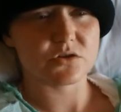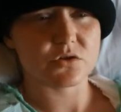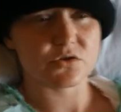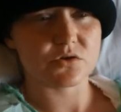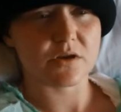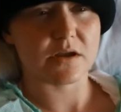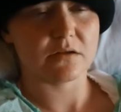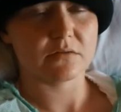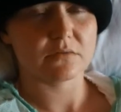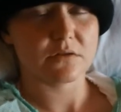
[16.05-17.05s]
surgery,
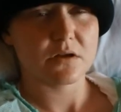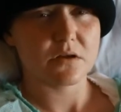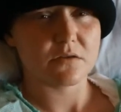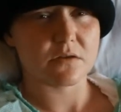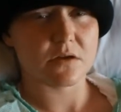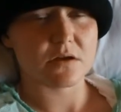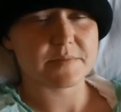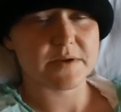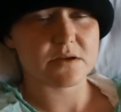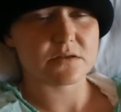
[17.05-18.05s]
the
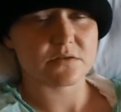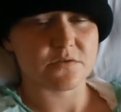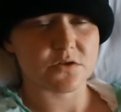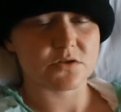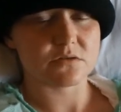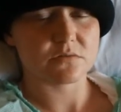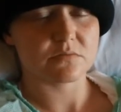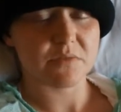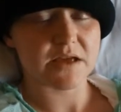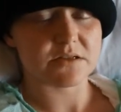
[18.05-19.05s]
first
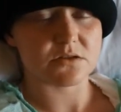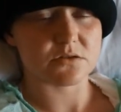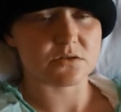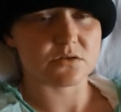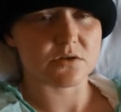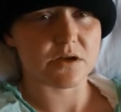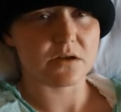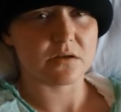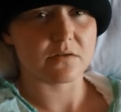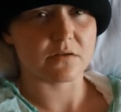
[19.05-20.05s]
plastic surgery,
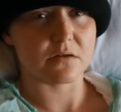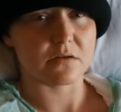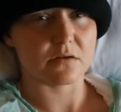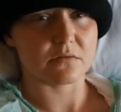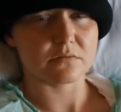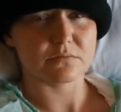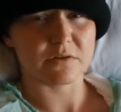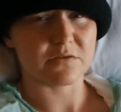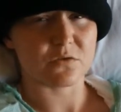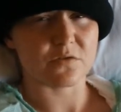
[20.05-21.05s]

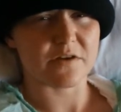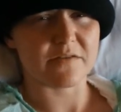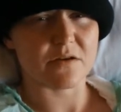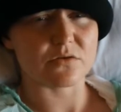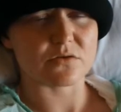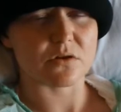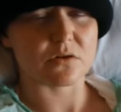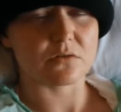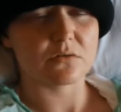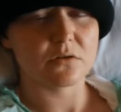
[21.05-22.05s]
like 4 or 5 hours ago.
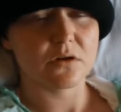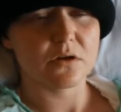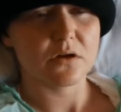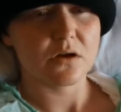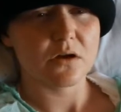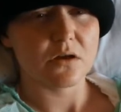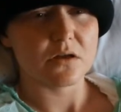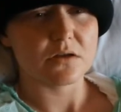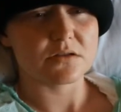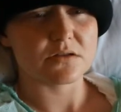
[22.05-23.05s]

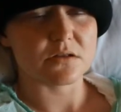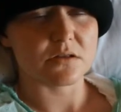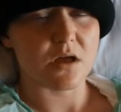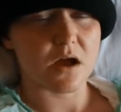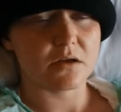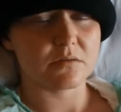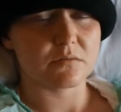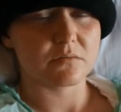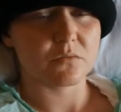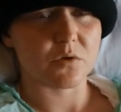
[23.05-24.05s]
This is a lot
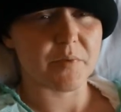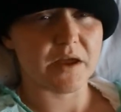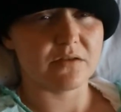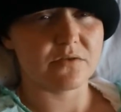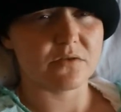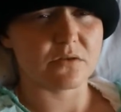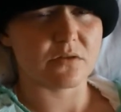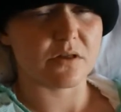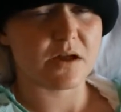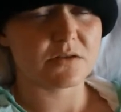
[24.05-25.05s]
more painful than
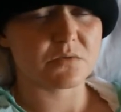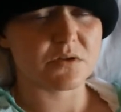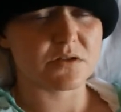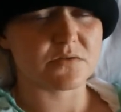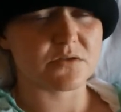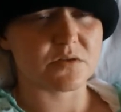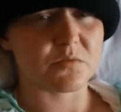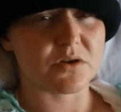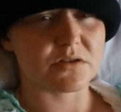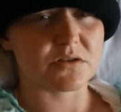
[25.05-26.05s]
the last one is for some
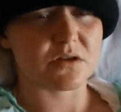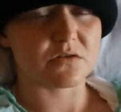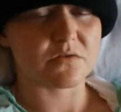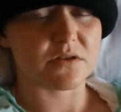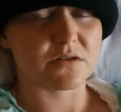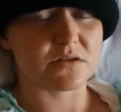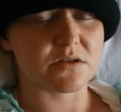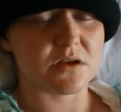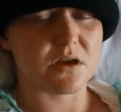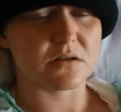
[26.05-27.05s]
reason. I don't know if that's because
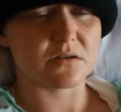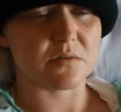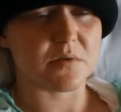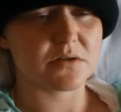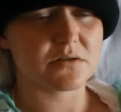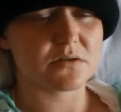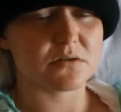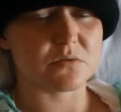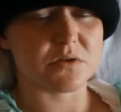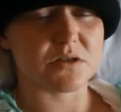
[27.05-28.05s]
they cut into the muscle
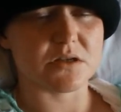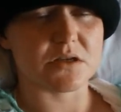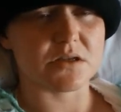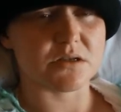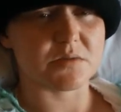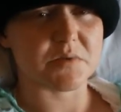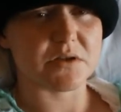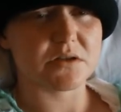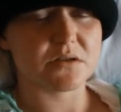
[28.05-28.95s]
or what the deal is, but